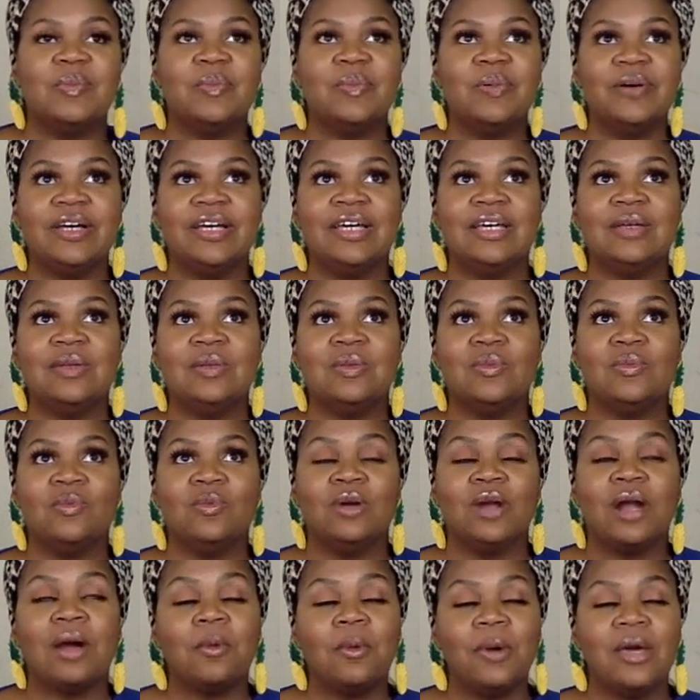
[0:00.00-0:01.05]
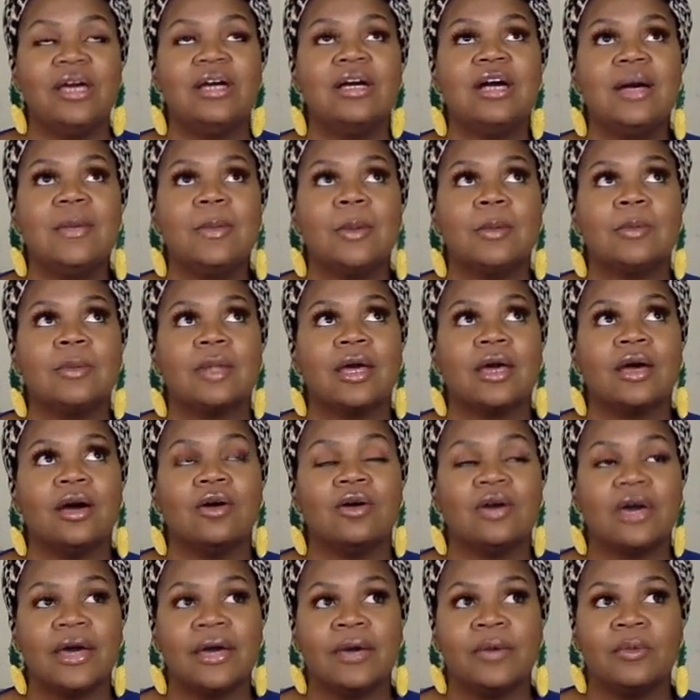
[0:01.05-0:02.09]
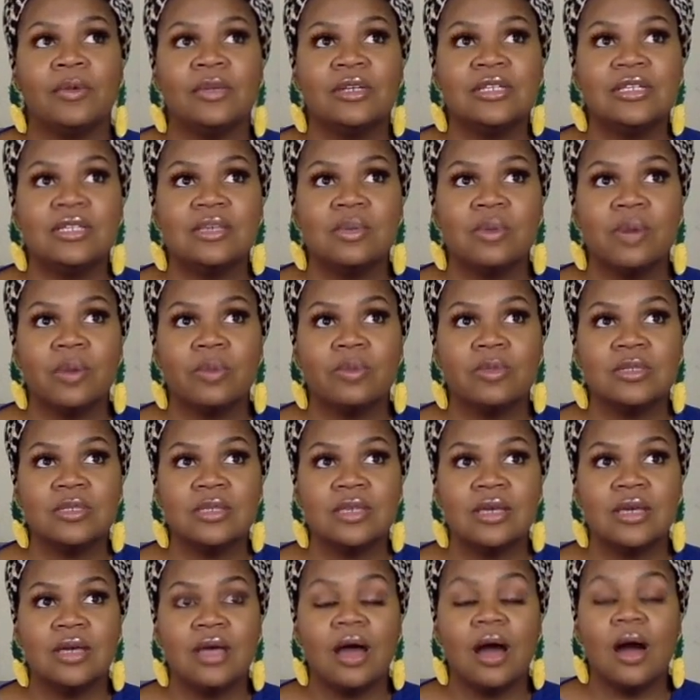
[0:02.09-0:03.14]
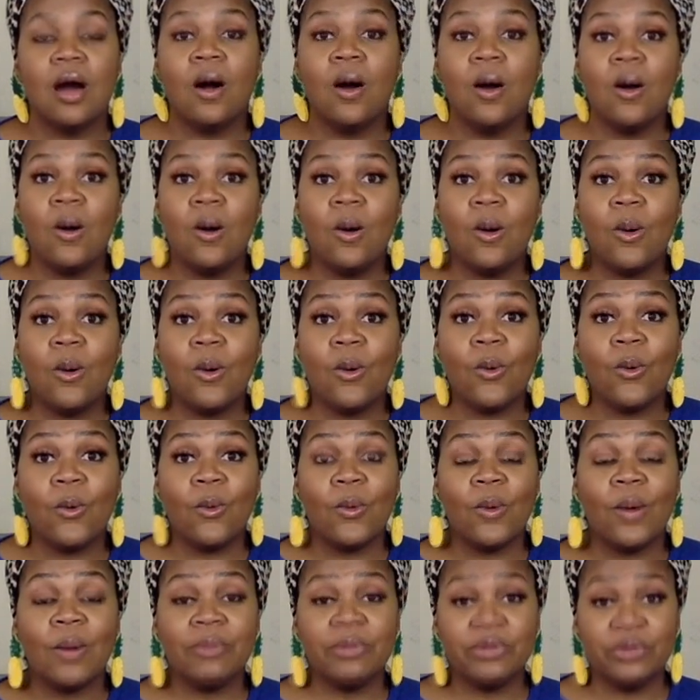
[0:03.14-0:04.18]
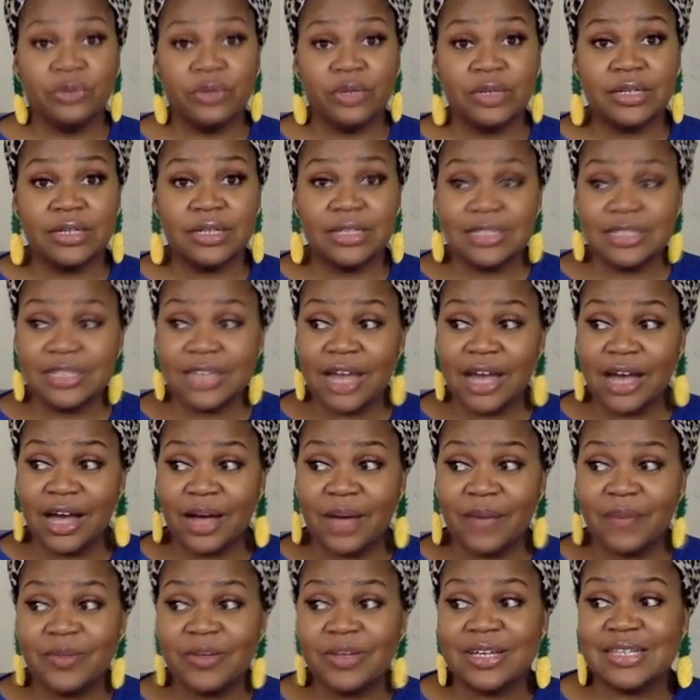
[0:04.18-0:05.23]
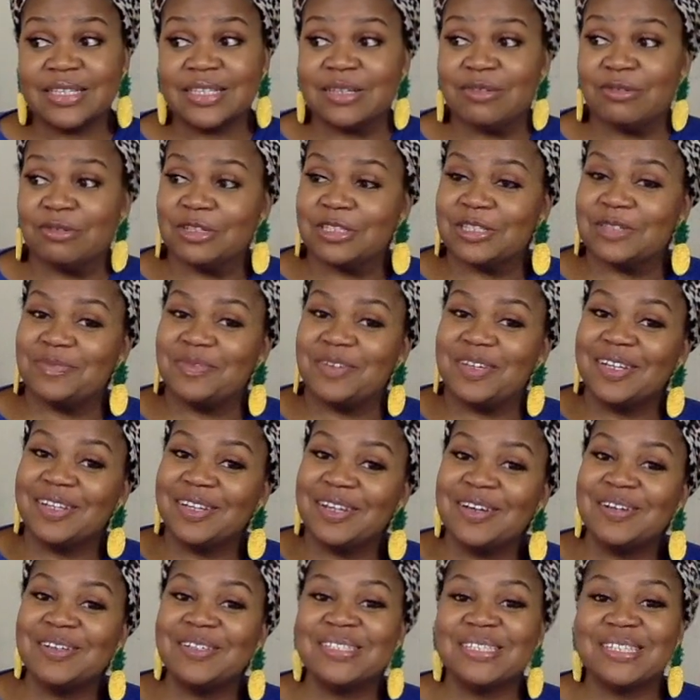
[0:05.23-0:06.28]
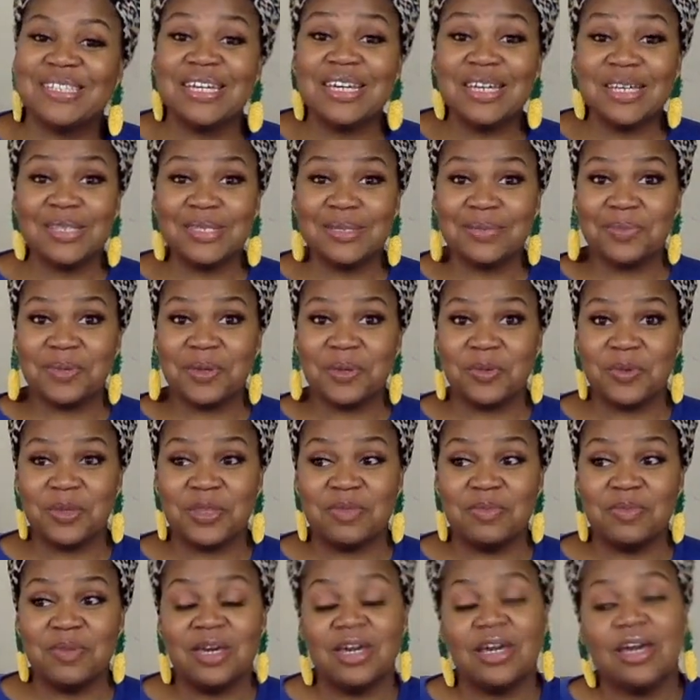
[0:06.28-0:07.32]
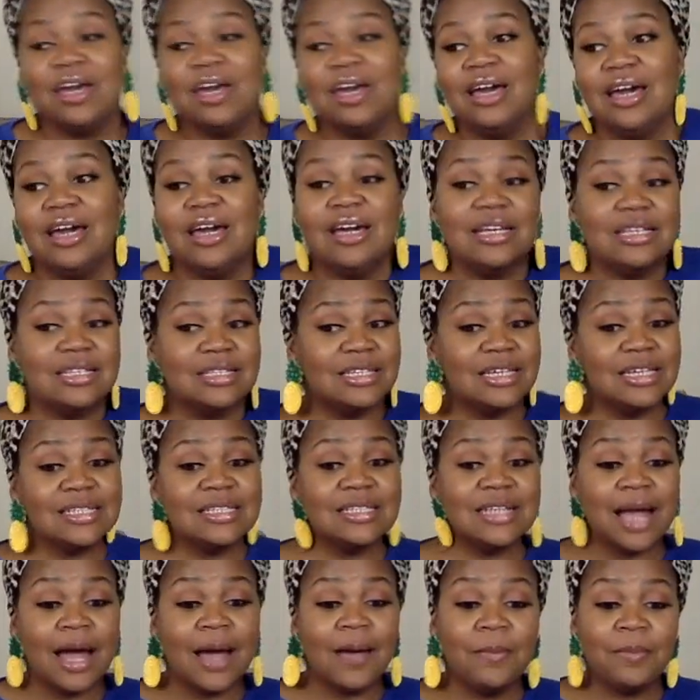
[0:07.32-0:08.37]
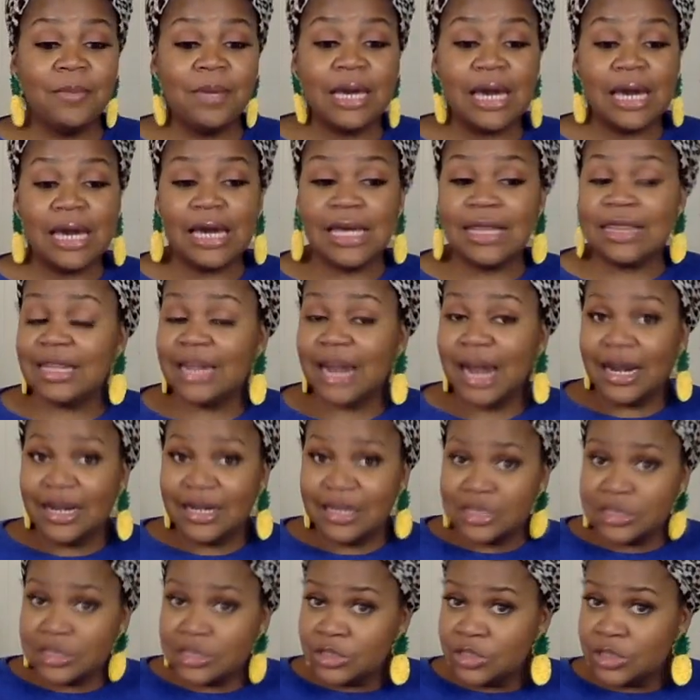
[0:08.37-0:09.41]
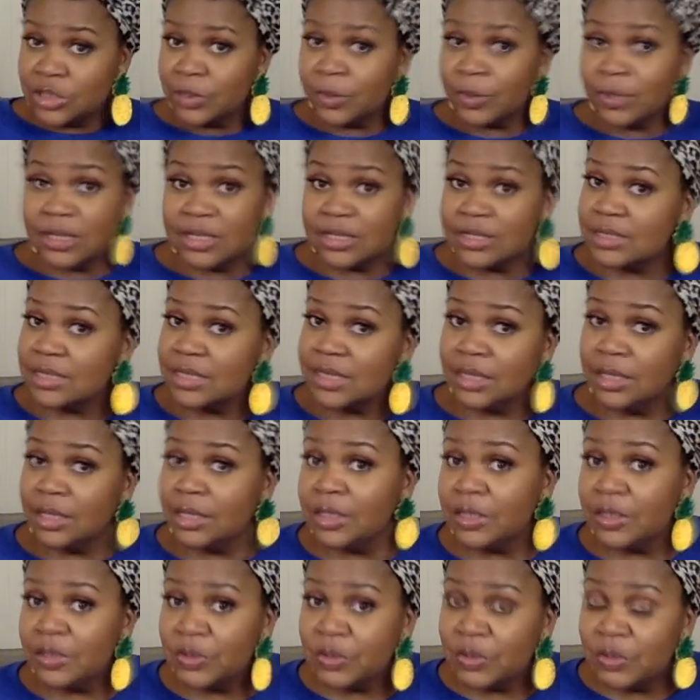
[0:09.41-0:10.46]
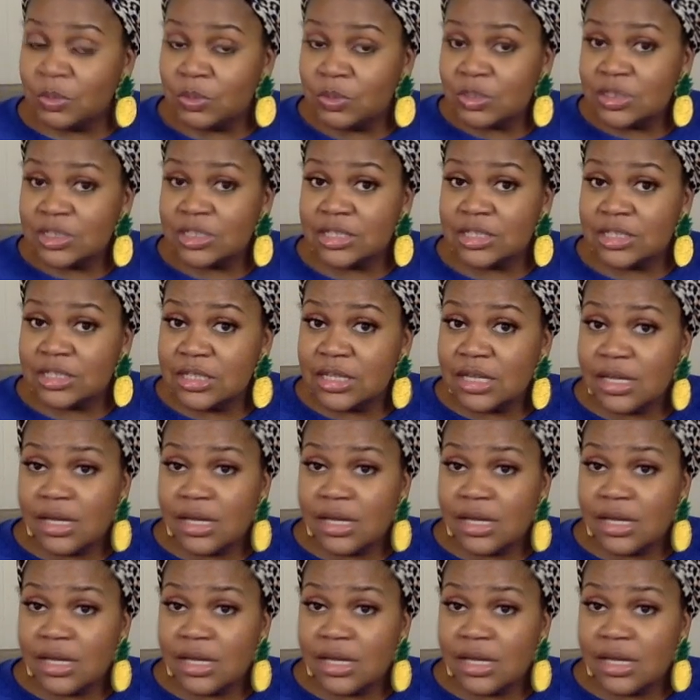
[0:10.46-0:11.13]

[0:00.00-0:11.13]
But when I wake up, I'm like, okay, what does he represent? Oh, I'm doing a good job because he wants to be close and intimate with me. Does not mean that I need to jump in his DMs